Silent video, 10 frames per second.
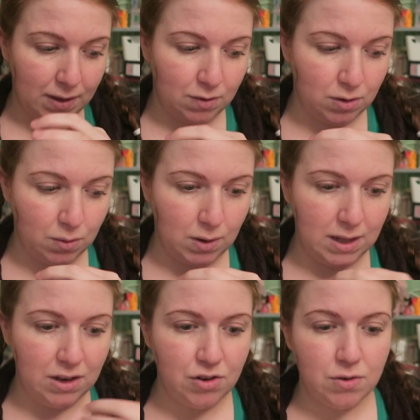So
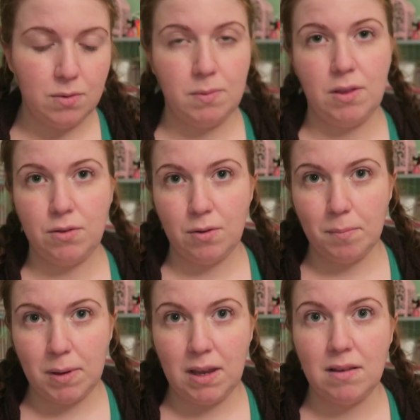any shows with
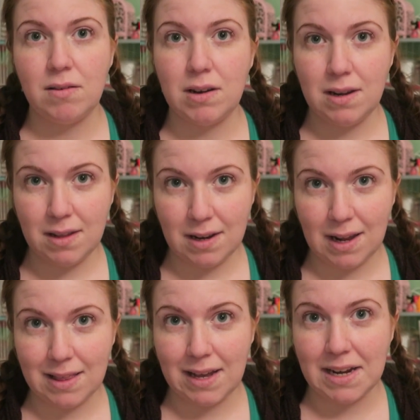zombies or anything
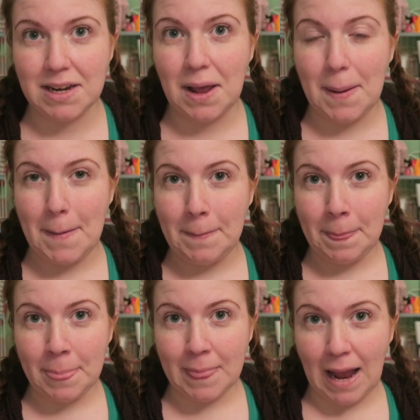like that,
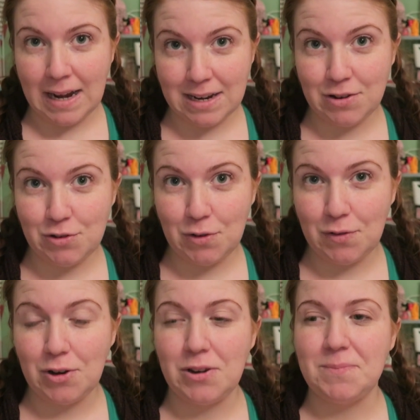I tend to
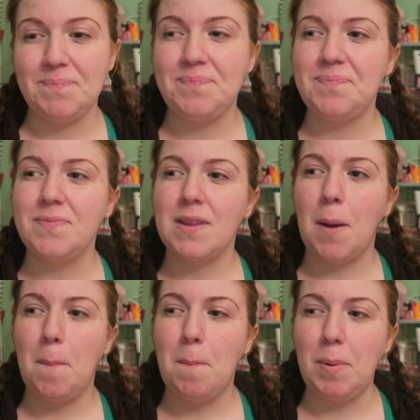avoid.
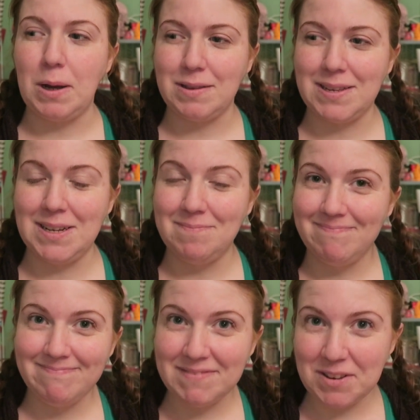But,
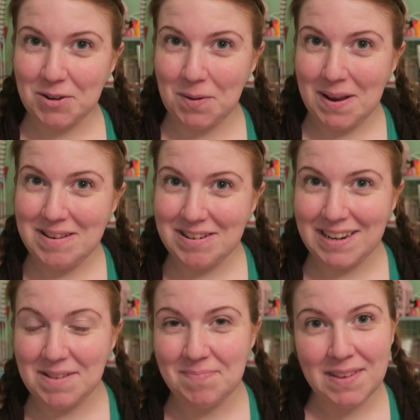
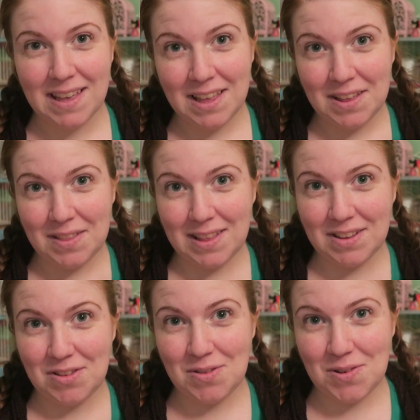strangely, the
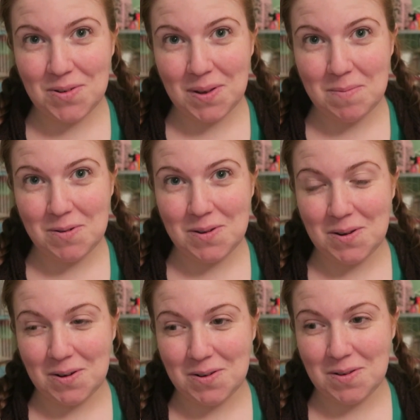next two shows I'm going to
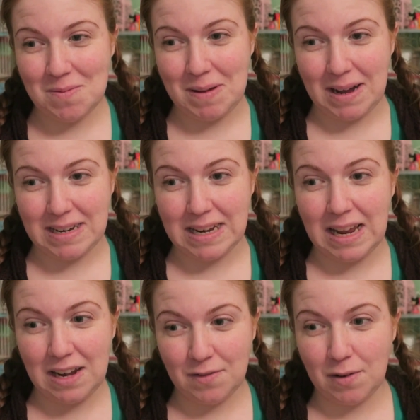talk to you about
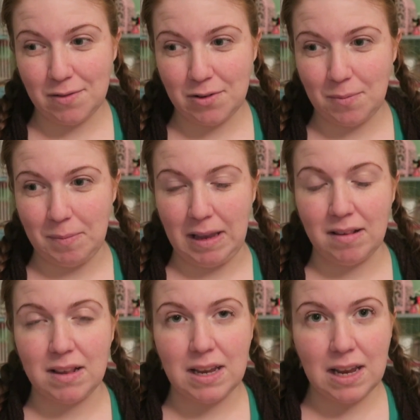involve
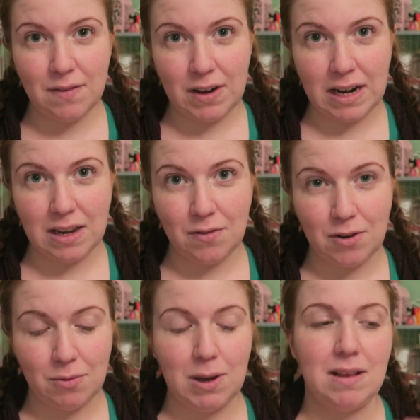zombies in very
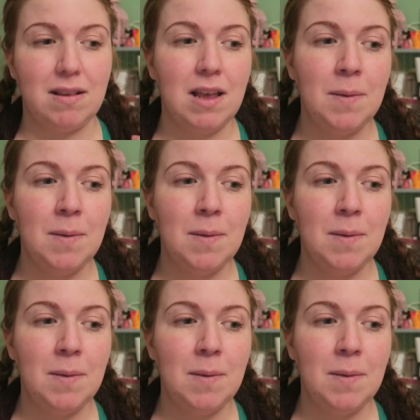different ways.